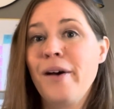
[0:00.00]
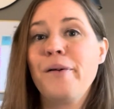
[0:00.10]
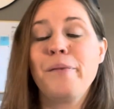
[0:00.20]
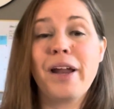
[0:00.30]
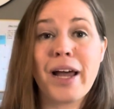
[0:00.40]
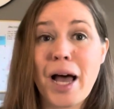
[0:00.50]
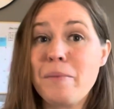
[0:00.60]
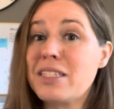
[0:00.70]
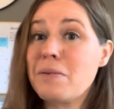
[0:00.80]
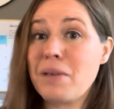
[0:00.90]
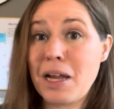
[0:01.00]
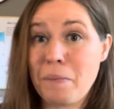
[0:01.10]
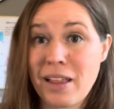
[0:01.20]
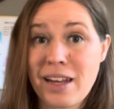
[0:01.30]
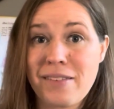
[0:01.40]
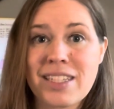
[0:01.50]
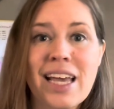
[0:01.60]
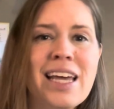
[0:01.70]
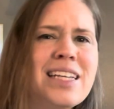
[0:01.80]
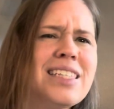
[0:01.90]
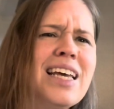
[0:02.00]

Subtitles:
When it comes to manipulatives, it is